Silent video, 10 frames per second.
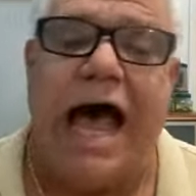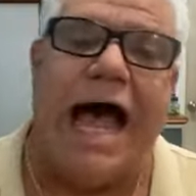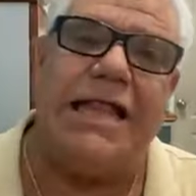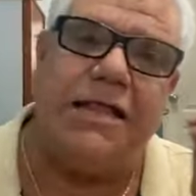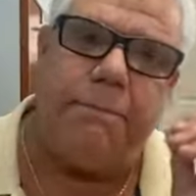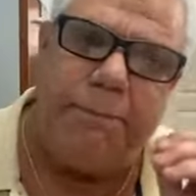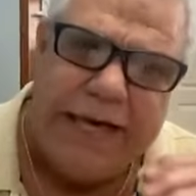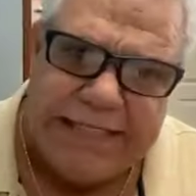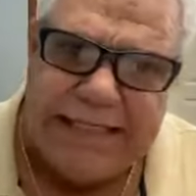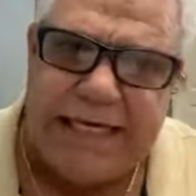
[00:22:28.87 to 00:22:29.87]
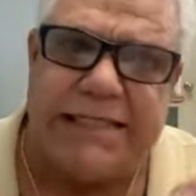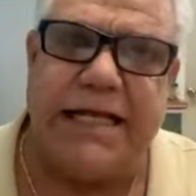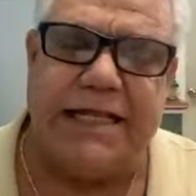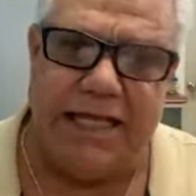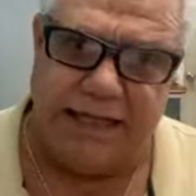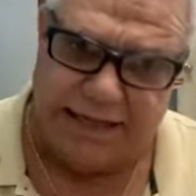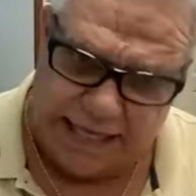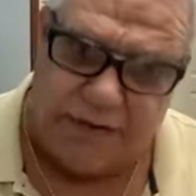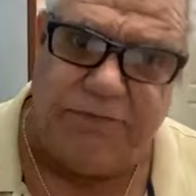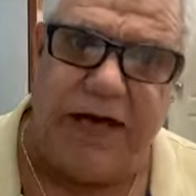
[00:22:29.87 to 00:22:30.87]
And the pieces that they
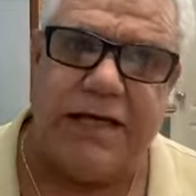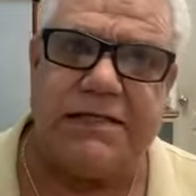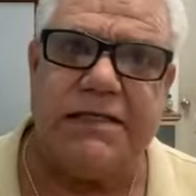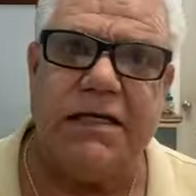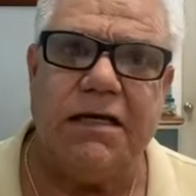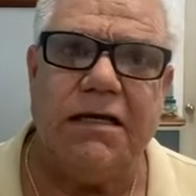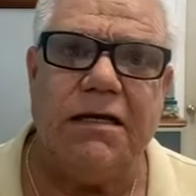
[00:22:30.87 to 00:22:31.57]
did fix,